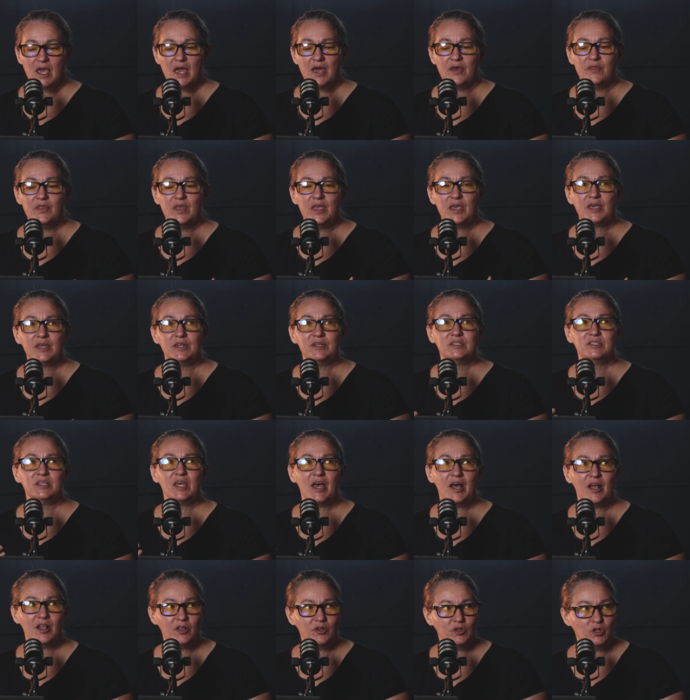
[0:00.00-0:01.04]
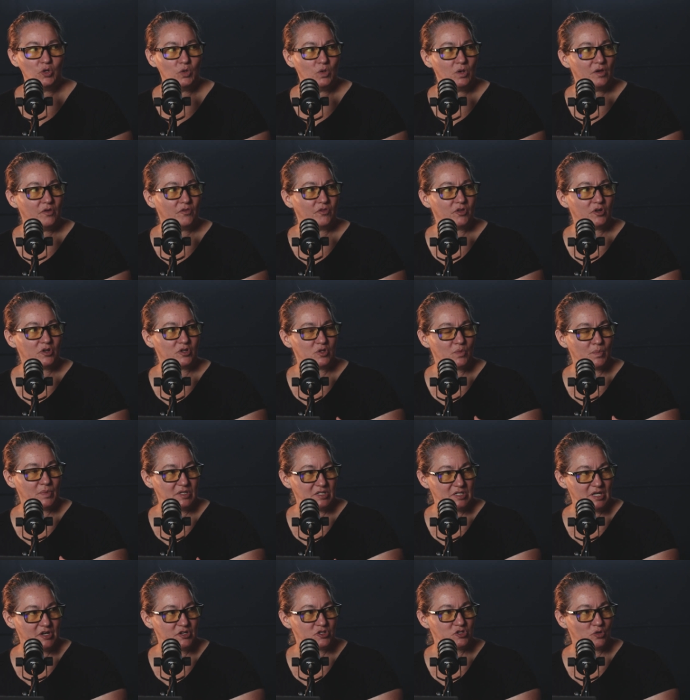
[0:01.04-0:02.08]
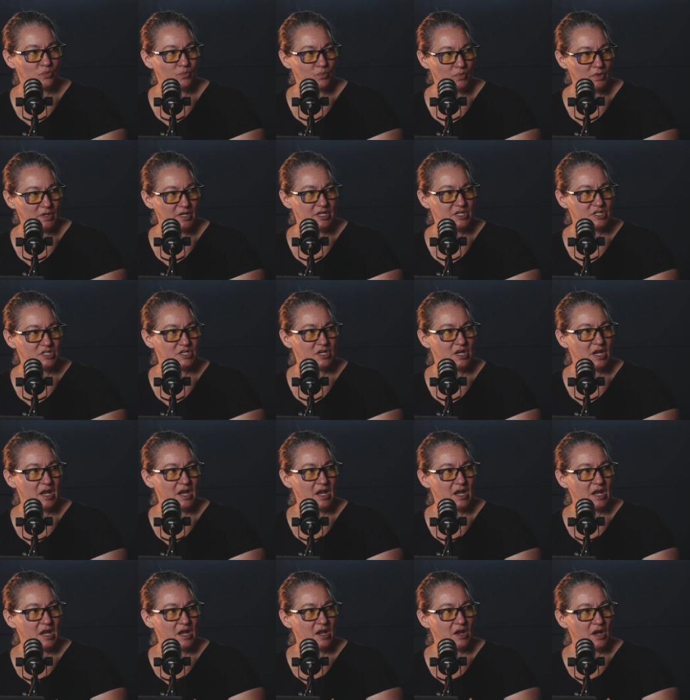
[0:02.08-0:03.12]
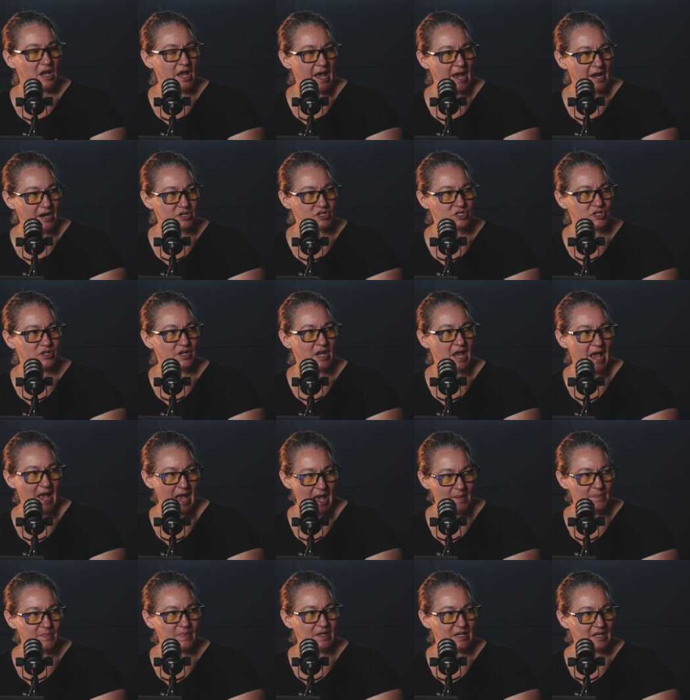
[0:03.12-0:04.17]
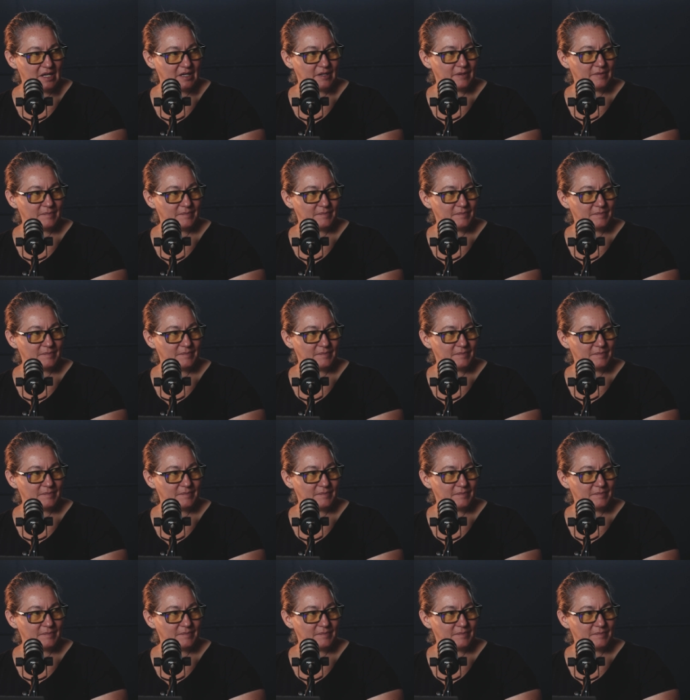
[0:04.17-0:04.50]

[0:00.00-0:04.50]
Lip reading: And they can tell you if there's a potential breach action happening.